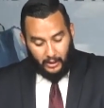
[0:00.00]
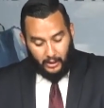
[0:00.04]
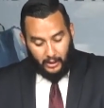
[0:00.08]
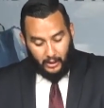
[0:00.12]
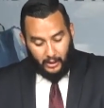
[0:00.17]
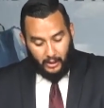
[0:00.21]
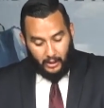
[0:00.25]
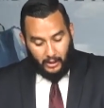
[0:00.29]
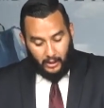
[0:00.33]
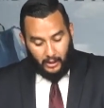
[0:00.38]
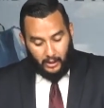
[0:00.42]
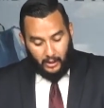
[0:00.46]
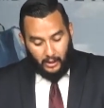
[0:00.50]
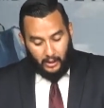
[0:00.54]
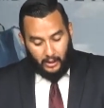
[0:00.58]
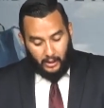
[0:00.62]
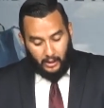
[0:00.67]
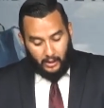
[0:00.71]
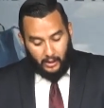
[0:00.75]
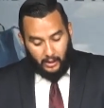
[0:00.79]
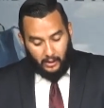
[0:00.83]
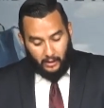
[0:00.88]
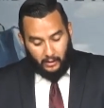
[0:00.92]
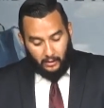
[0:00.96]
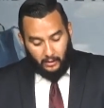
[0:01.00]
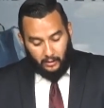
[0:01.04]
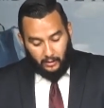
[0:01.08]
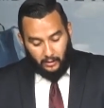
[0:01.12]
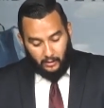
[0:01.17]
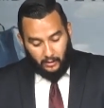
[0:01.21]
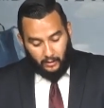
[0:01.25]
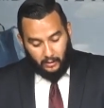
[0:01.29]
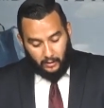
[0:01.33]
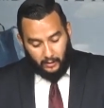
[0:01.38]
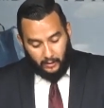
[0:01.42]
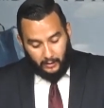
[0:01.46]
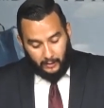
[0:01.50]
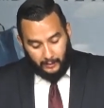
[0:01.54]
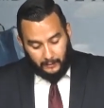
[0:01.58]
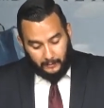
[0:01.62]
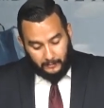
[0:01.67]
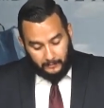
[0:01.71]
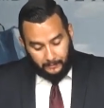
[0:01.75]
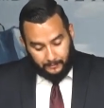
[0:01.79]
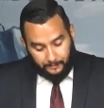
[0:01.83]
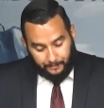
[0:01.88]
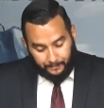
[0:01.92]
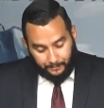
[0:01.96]

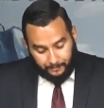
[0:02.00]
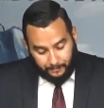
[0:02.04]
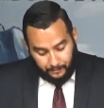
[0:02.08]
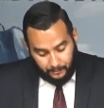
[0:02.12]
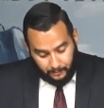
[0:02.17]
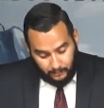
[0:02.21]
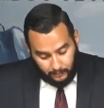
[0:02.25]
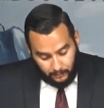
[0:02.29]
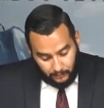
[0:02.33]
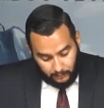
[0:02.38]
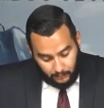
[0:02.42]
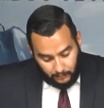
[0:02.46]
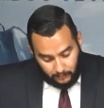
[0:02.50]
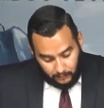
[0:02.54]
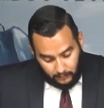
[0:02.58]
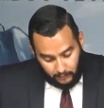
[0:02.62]
Nobody speaks.